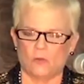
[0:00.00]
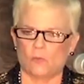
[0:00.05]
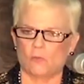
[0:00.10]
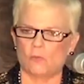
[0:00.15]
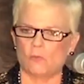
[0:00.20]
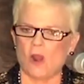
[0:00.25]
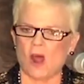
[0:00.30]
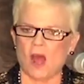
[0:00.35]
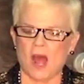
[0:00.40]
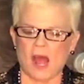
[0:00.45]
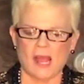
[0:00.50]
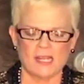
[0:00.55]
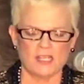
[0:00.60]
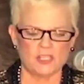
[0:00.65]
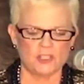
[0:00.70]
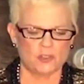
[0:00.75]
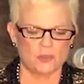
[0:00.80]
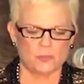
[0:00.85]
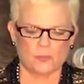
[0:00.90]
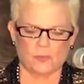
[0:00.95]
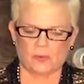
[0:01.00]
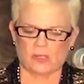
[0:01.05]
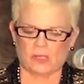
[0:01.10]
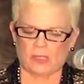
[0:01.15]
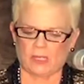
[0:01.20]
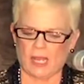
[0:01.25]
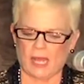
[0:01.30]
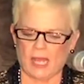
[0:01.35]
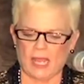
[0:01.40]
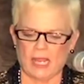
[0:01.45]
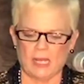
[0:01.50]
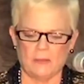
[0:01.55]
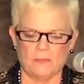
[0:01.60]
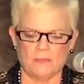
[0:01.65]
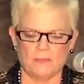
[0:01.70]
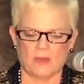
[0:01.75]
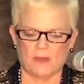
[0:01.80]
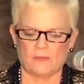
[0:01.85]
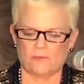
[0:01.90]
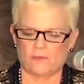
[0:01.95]
Rise to
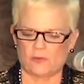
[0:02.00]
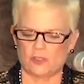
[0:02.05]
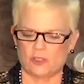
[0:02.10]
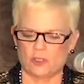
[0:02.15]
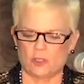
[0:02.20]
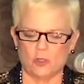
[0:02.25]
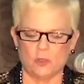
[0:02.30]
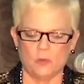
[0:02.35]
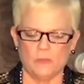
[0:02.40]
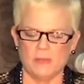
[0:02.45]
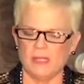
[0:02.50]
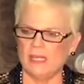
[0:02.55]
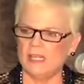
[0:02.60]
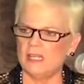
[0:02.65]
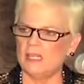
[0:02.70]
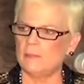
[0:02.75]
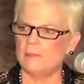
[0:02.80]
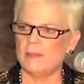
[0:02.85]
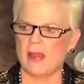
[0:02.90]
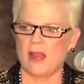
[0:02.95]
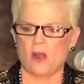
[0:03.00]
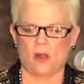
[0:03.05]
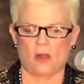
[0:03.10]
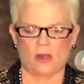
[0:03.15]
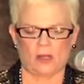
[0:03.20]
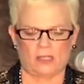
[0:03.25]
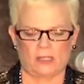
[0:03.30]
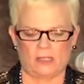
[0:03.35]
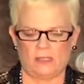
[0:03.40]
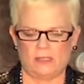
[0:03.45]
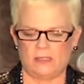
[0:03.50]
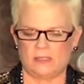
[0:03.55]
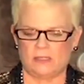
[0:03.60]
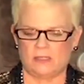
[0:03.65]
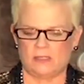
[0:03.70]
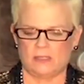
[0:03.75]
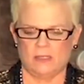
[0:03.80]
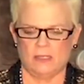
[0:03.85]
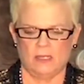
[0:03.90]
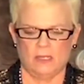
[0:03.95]
proclaim that for too many
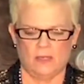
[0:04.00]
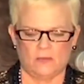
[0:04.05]
Americans,